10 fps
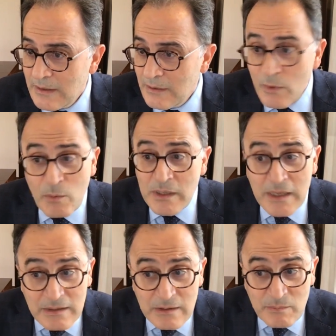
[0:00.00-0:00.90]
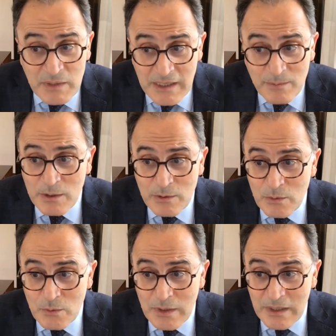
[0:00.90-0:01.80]
We will not be able to
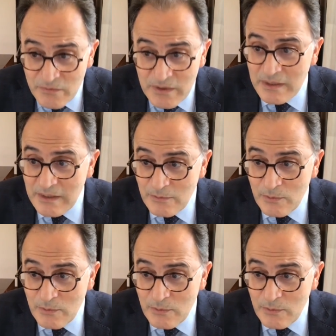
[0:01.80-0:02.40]
do everything.